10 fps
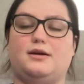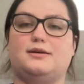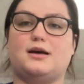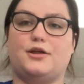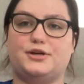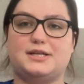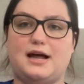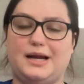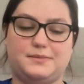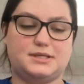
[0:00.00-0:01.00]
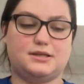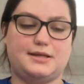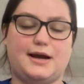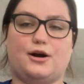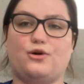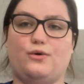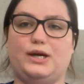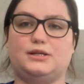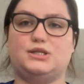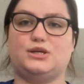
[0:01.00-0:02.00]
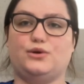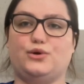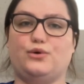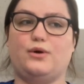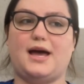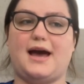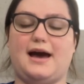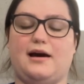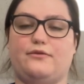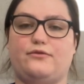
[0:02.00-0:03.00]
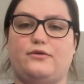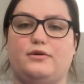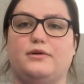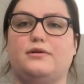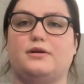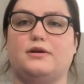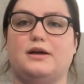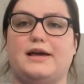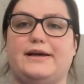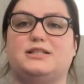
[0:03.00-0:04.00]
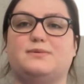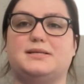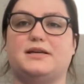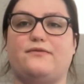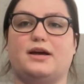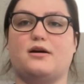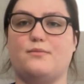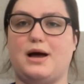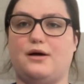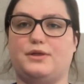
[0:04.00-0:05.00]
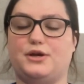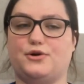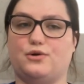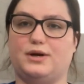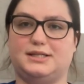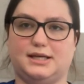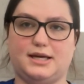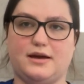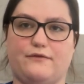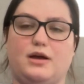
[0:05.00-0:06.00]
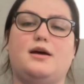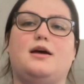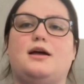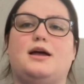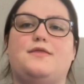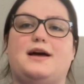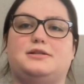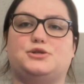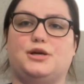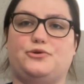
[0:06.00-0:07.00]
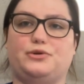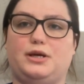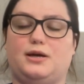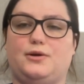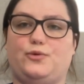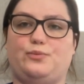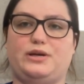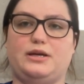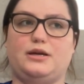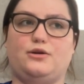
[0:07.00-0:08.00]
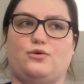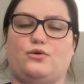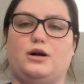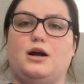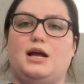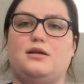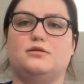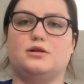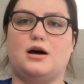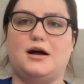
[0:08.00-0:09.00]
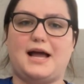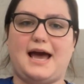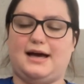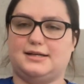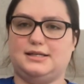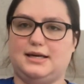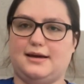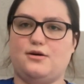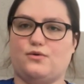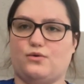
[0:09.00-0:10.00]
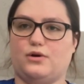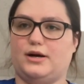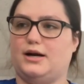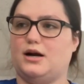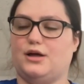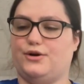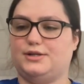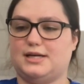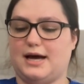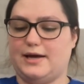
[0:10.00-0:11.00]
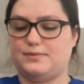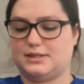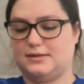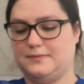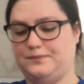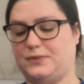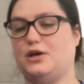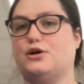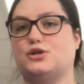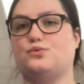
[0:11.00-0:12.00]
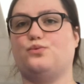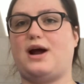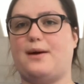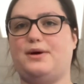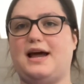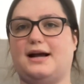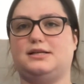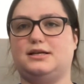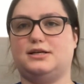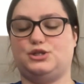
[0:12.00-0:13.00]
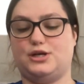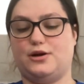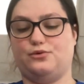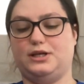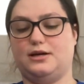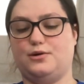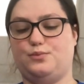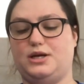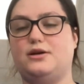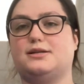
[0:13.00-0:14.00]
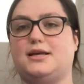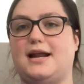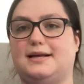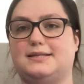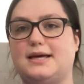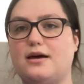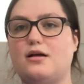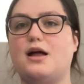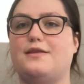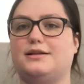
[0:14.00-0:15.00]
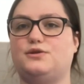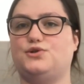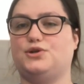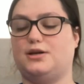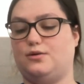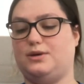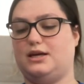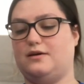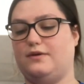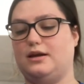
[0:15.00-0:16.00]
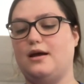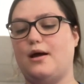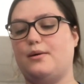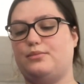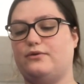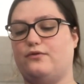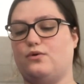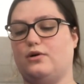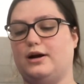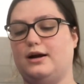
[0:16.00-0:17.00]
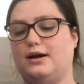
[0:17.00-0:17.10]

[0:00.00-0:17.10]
Other times they're going to have a specific amount that you're going to give, and that's generally going to be your long acting or other types. Your rapid acting is generally going to be your sliding scale, and that's usually going to be given before